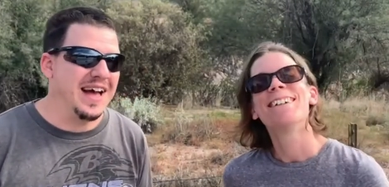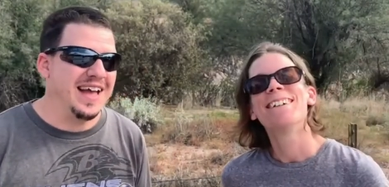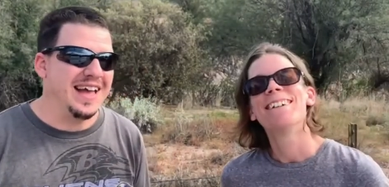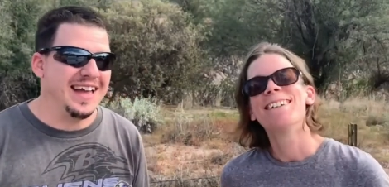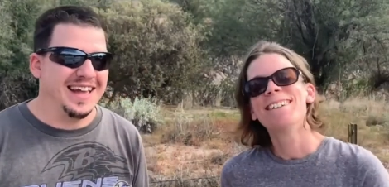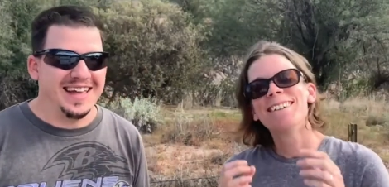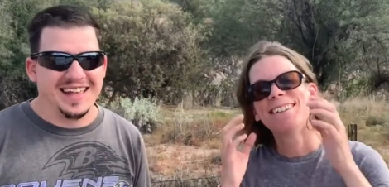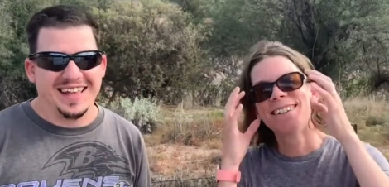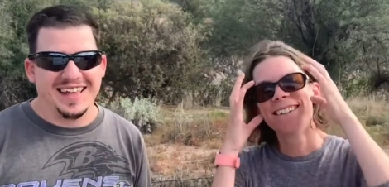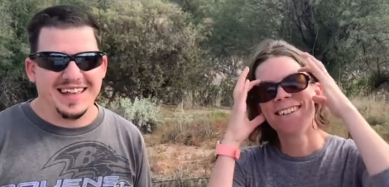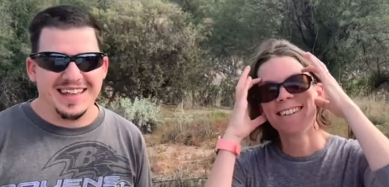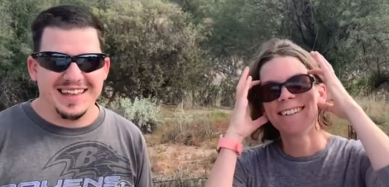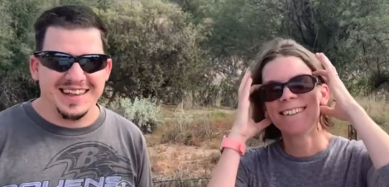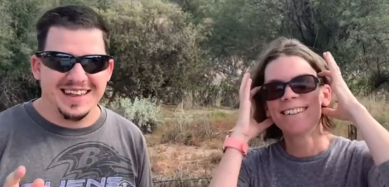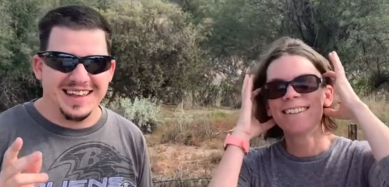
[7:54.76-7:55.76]
Speaker 1: but
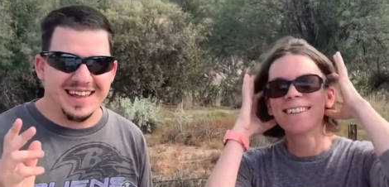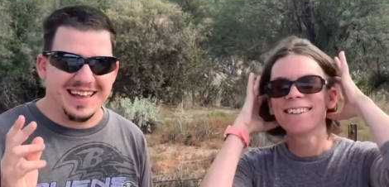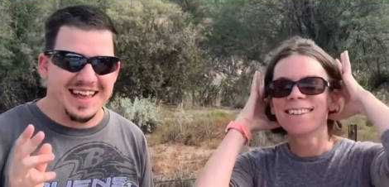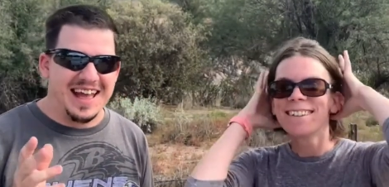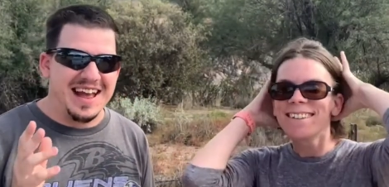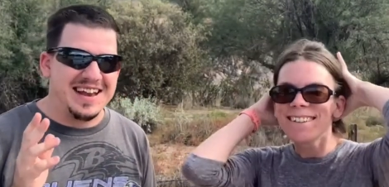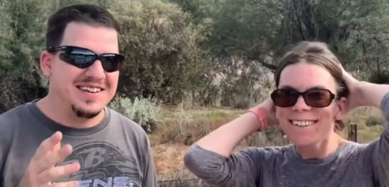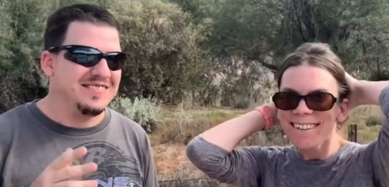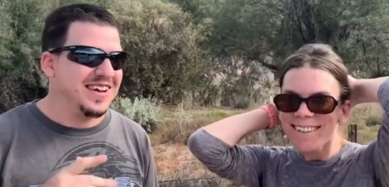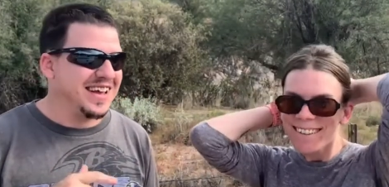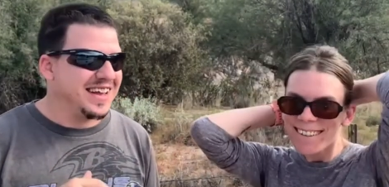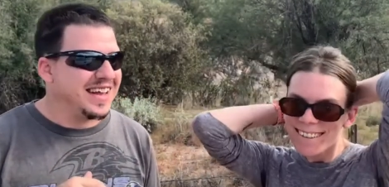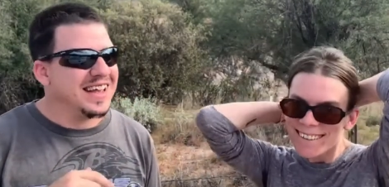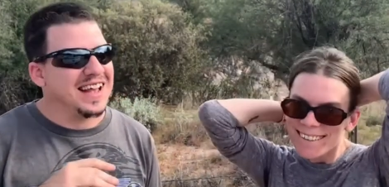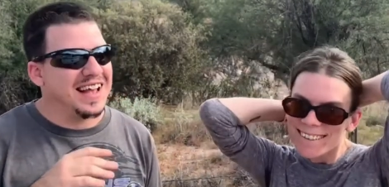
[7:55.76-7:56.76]

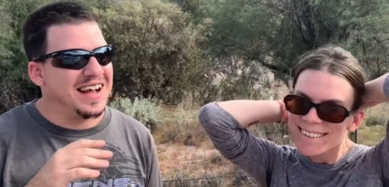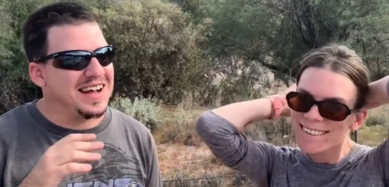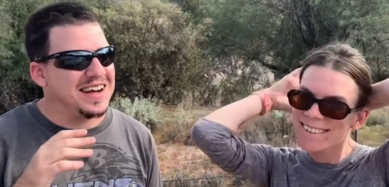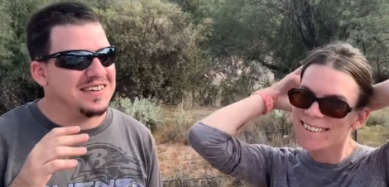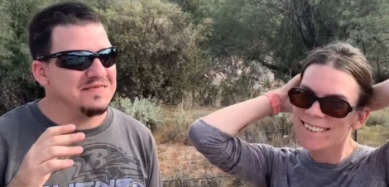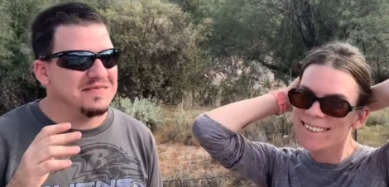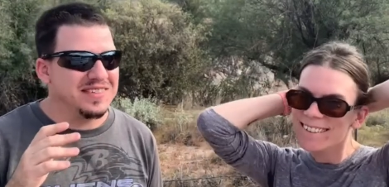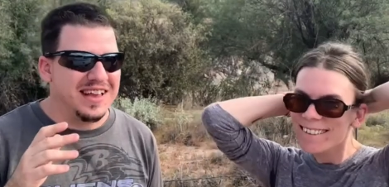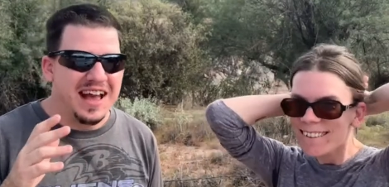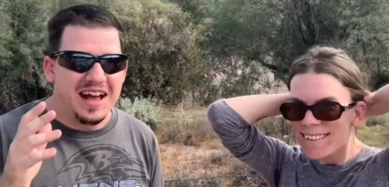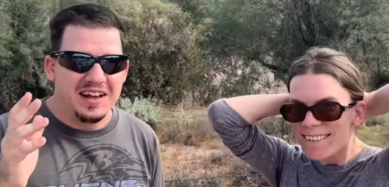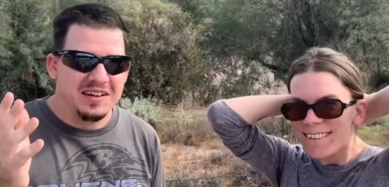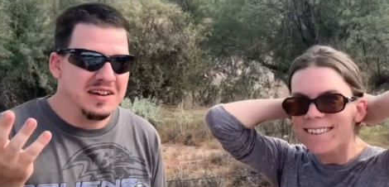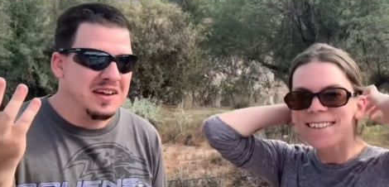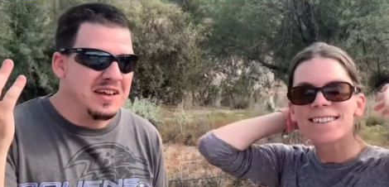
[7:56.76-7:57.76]
anyway, uh,
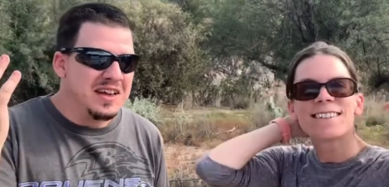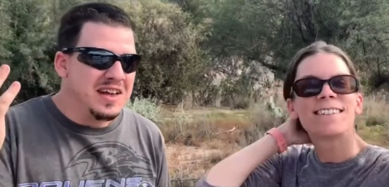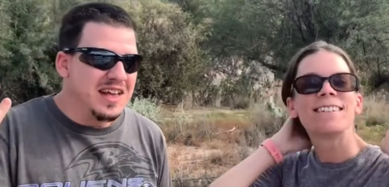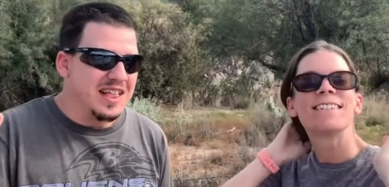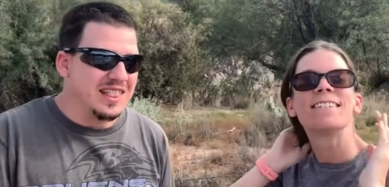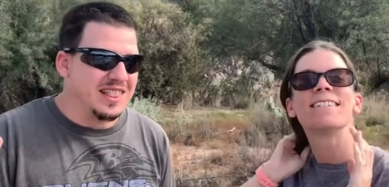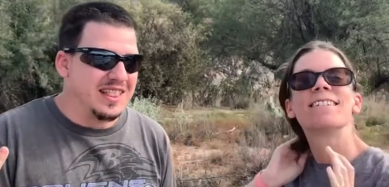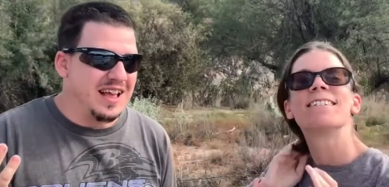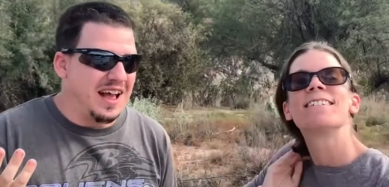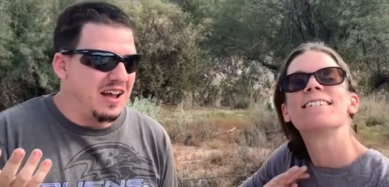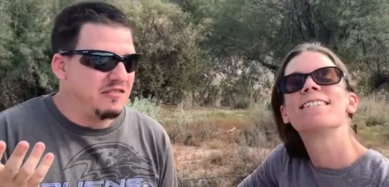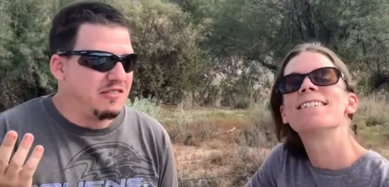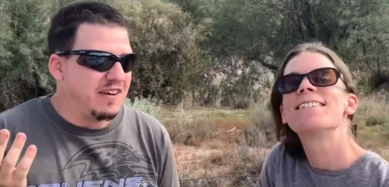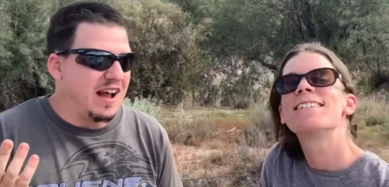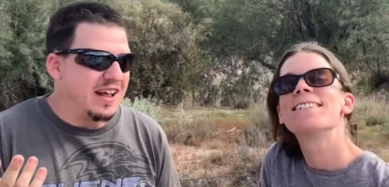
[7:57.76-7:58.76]
yeah,
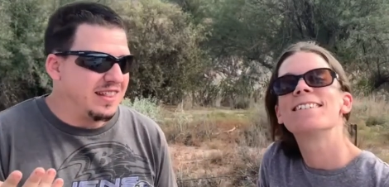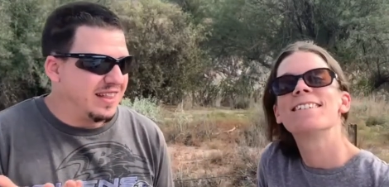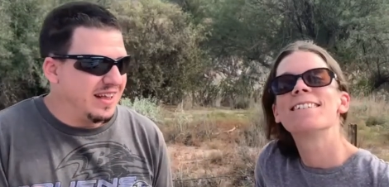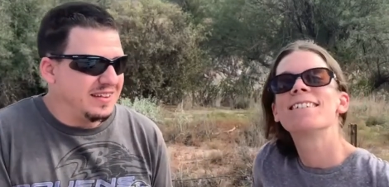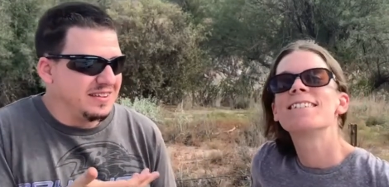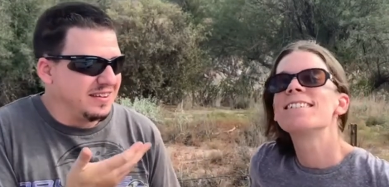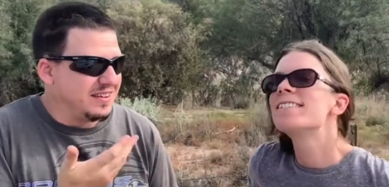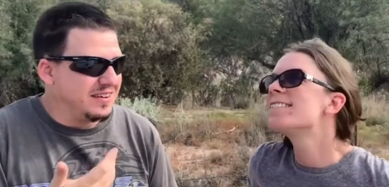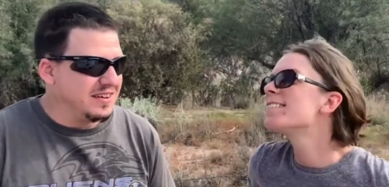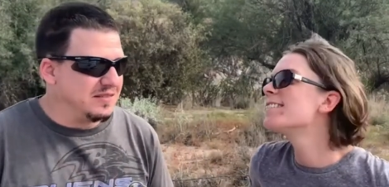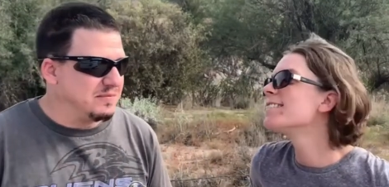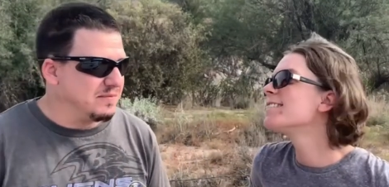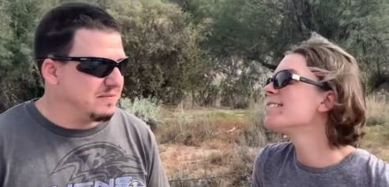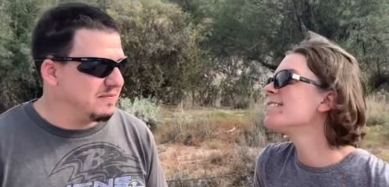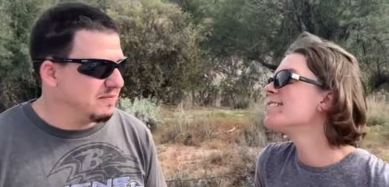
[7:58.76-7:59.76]
I forgot. That's a good
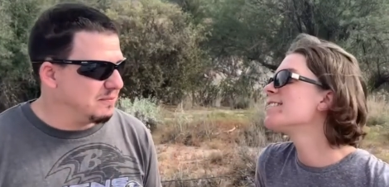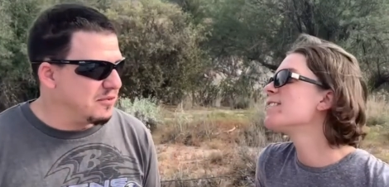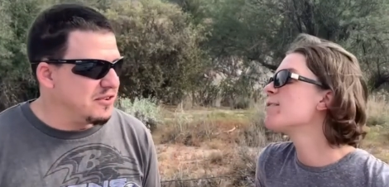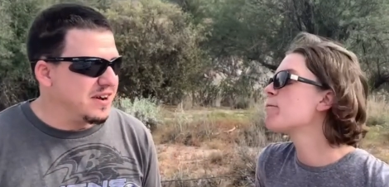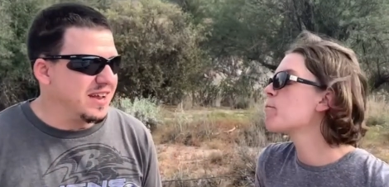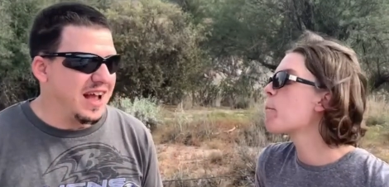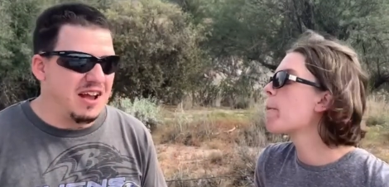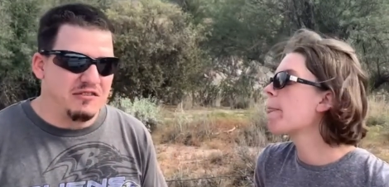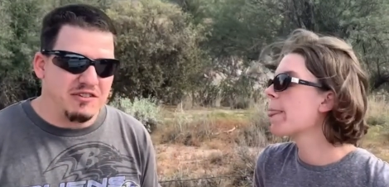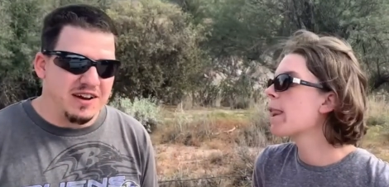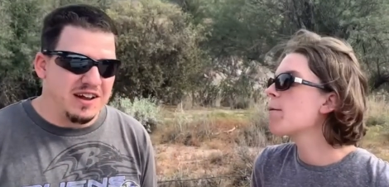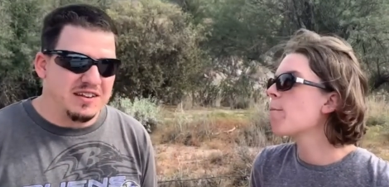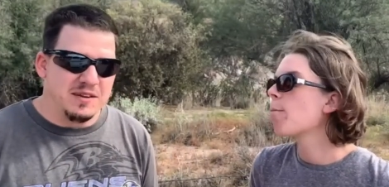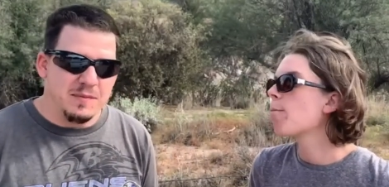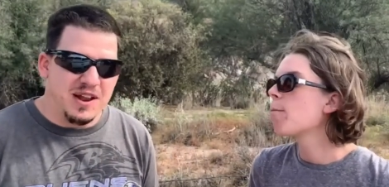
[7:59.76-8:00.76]
point. I
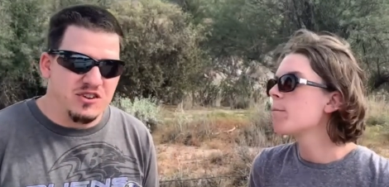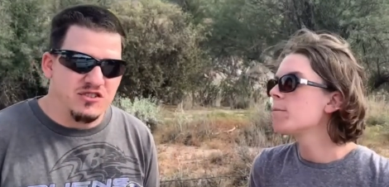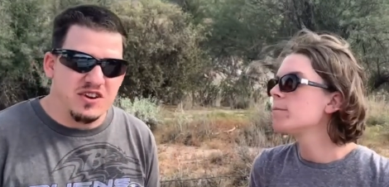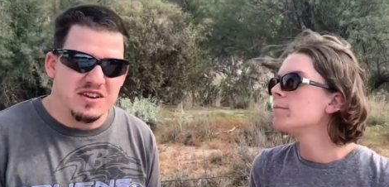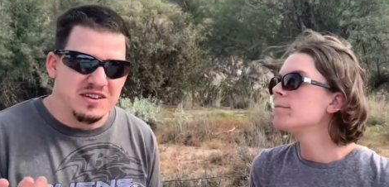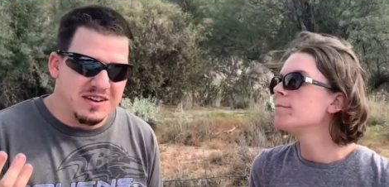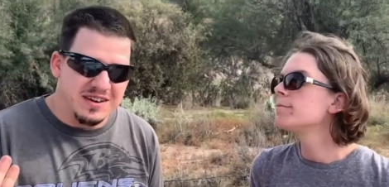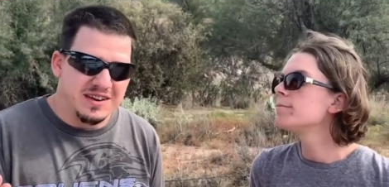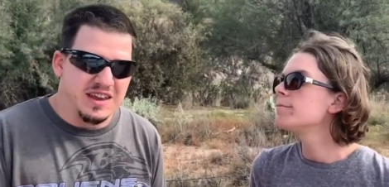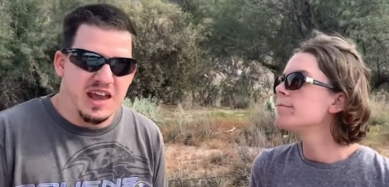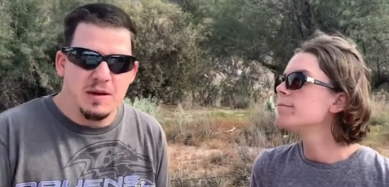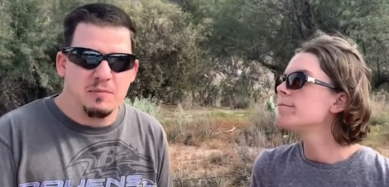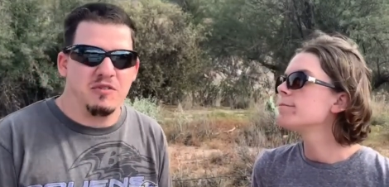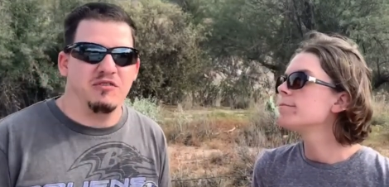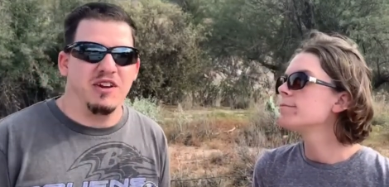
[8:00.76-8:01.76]
forgot to mention
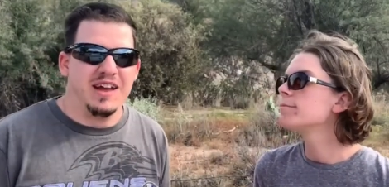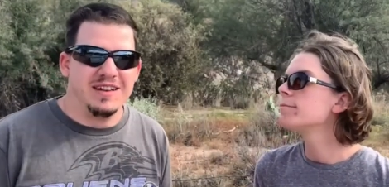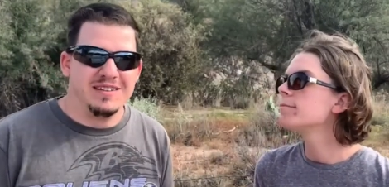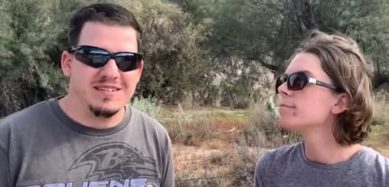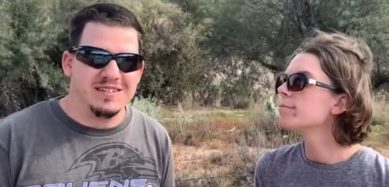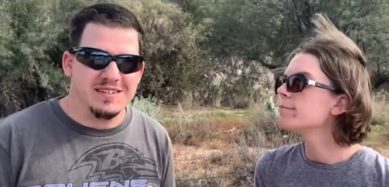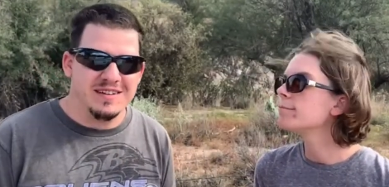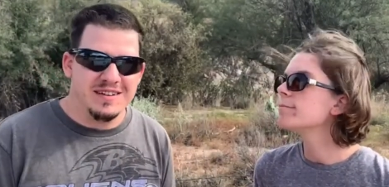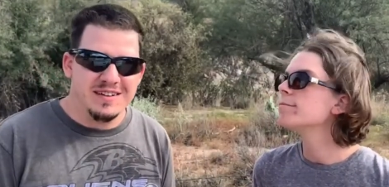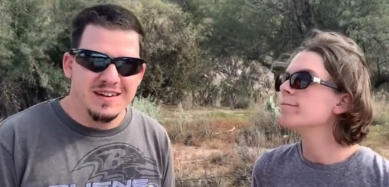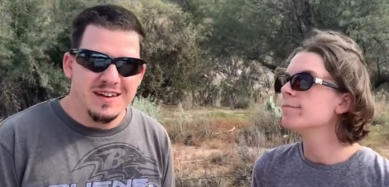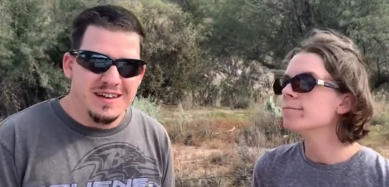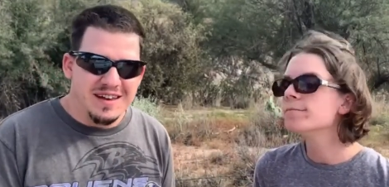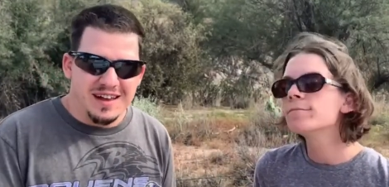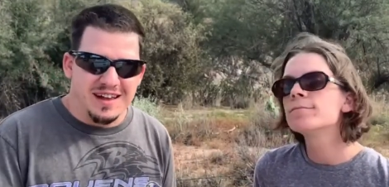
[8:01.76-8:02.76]
camper vans. Mm
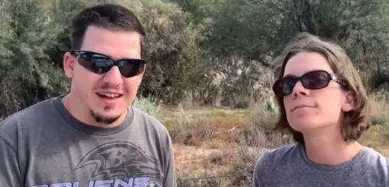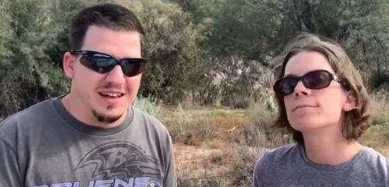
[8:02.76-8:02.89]
-hmm.